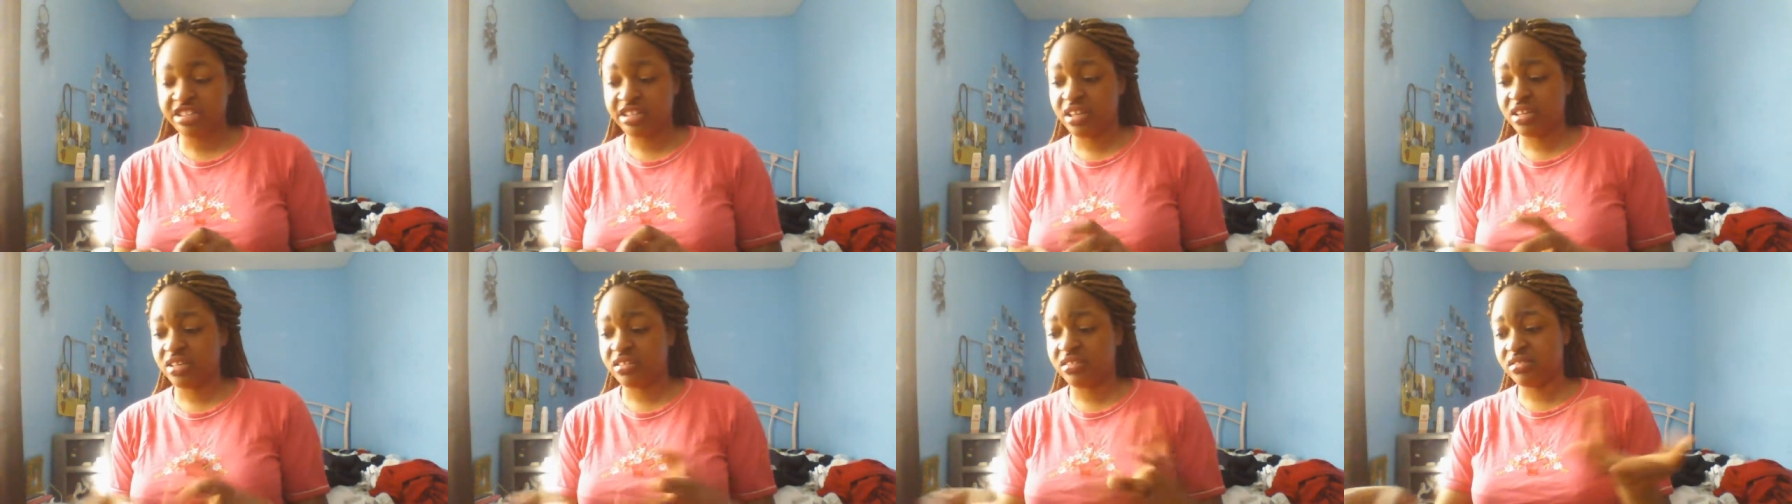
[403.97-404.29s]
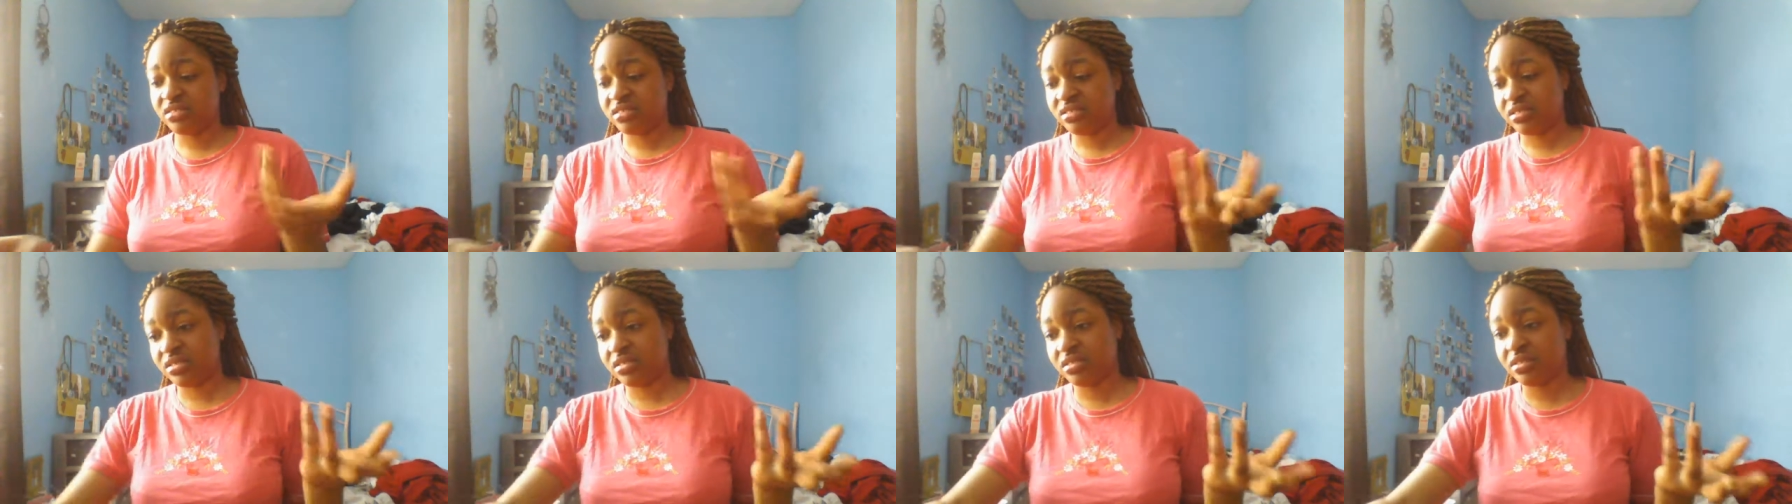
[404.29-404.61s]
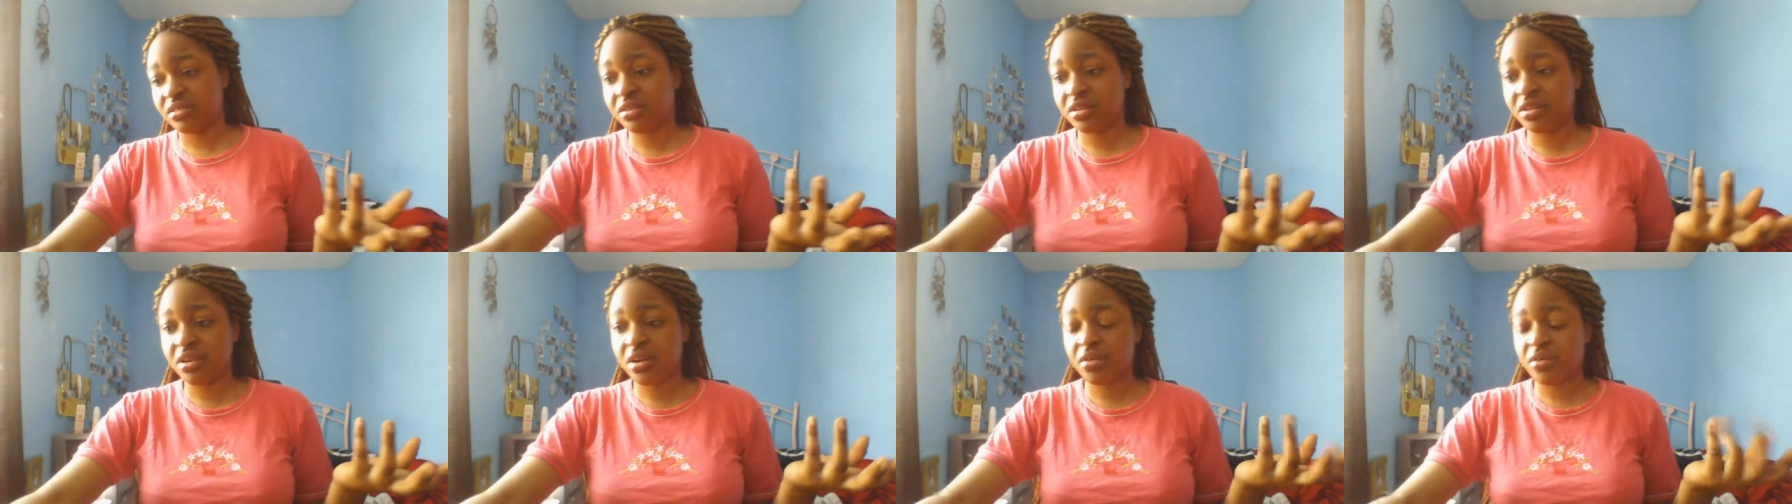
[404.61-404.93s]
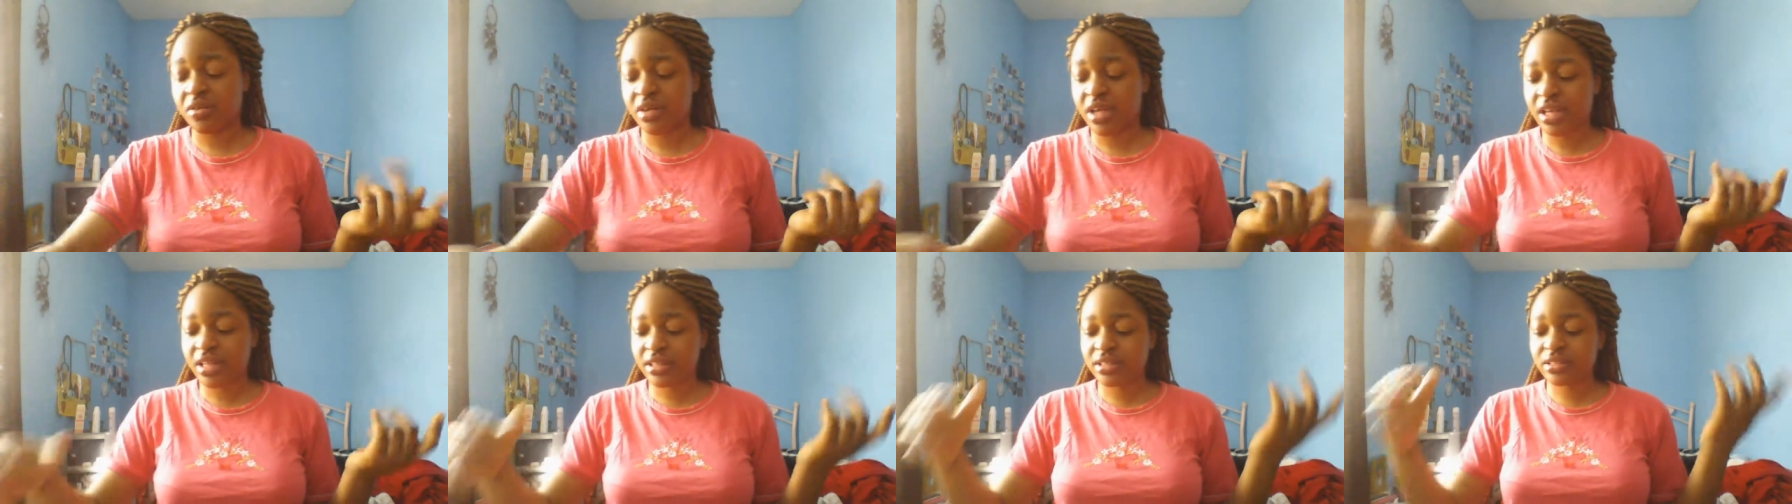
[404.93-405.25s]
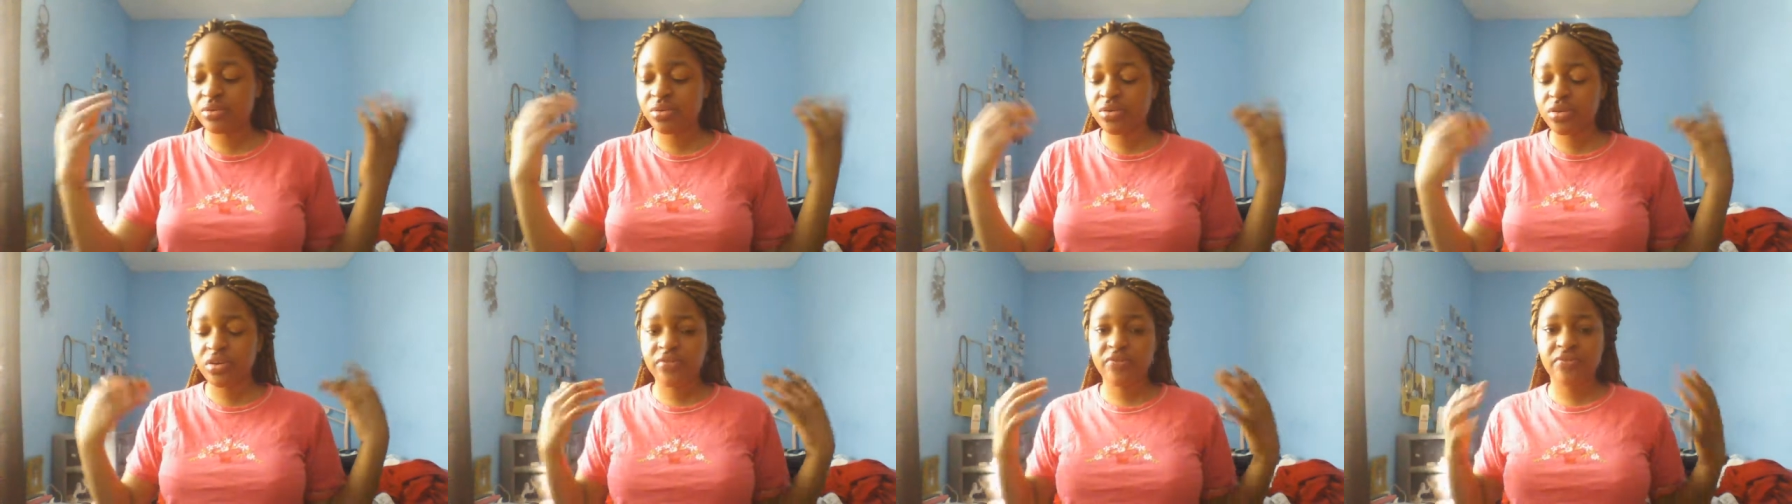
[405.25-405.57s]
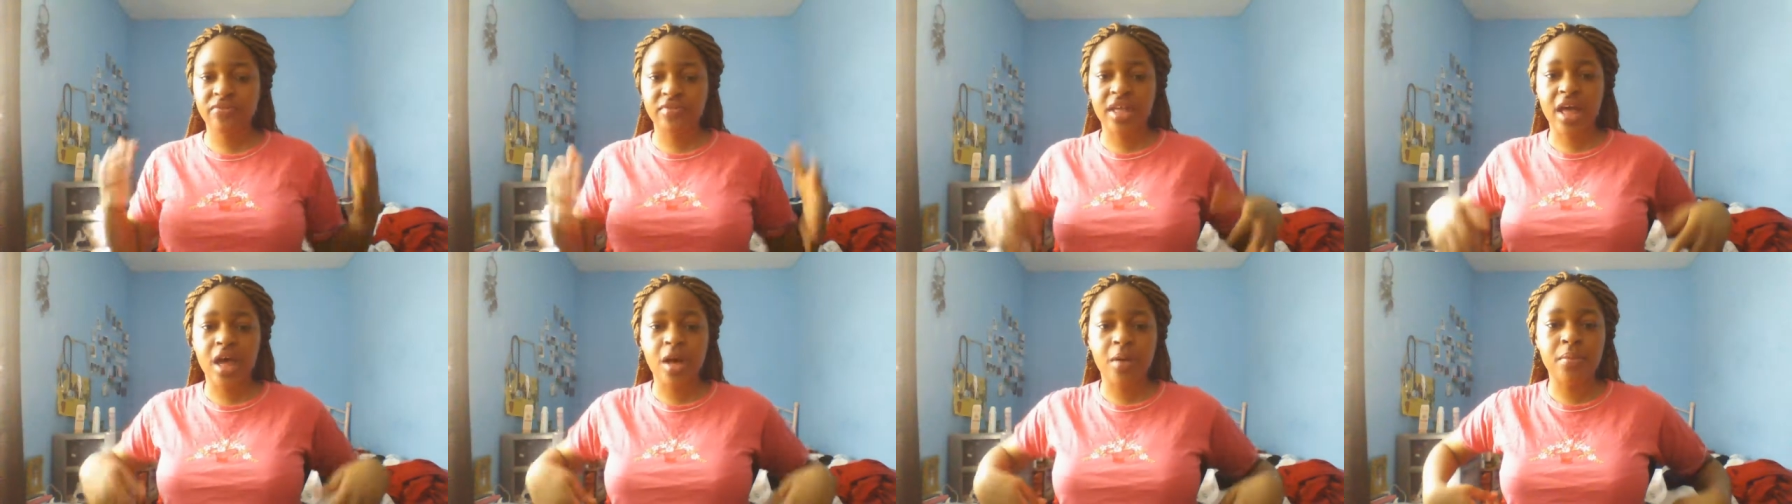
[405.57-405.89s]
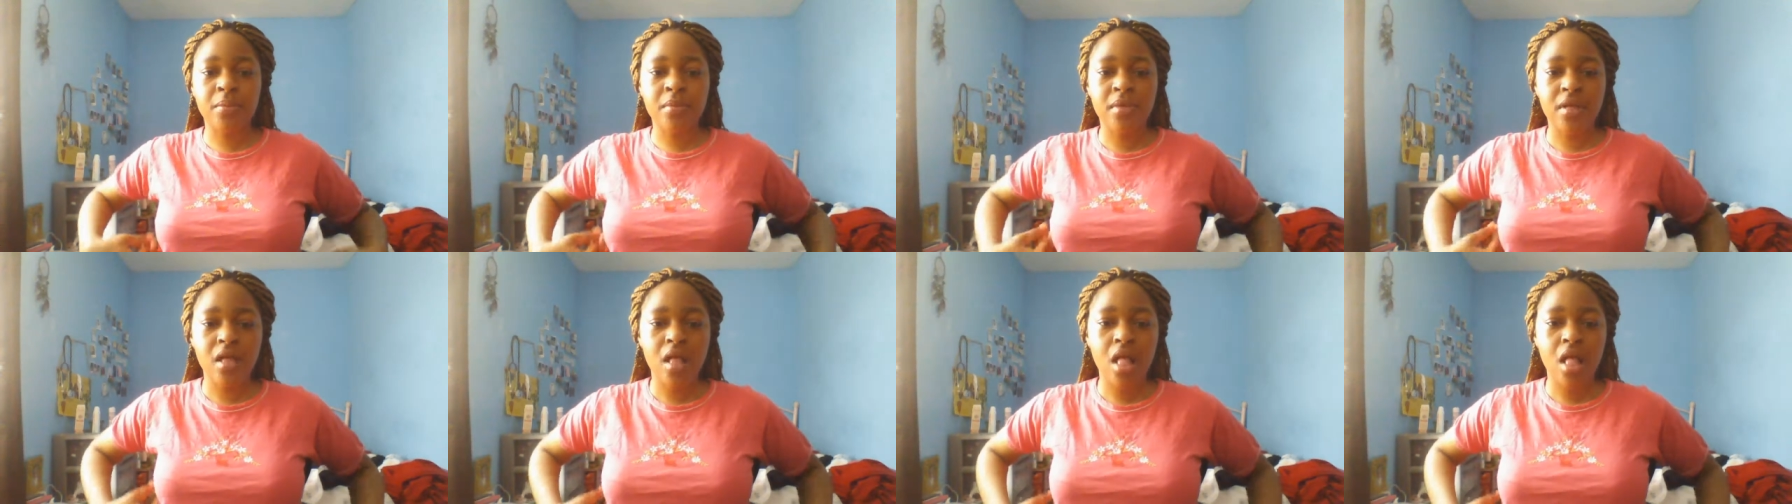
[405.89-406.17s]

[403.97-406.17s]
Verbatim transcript: and you know it sort of helped